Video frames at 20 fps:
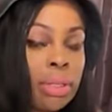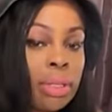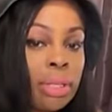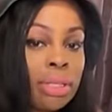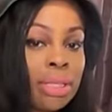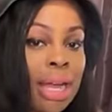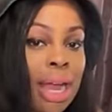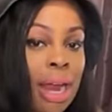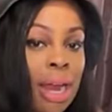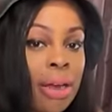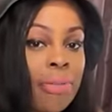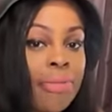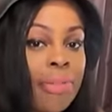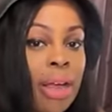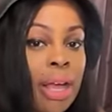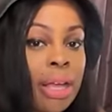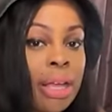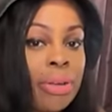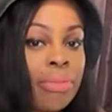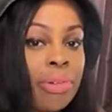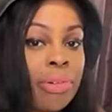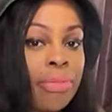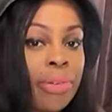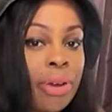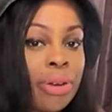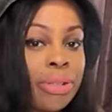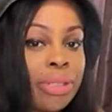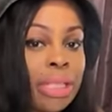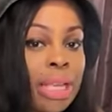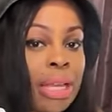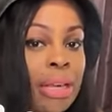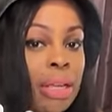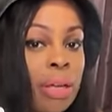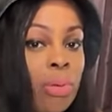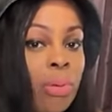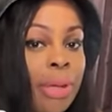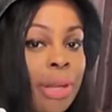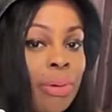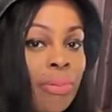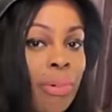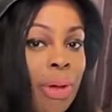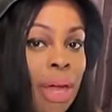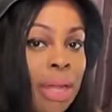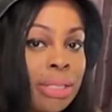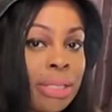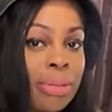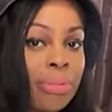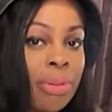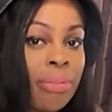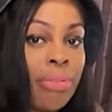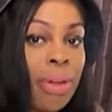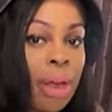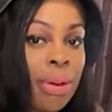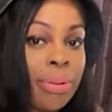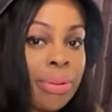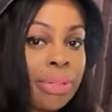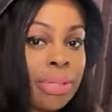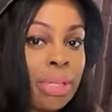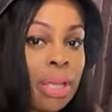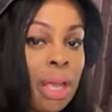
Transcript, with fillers: The Hierophant in reverse and the Queen of Wands in reverse.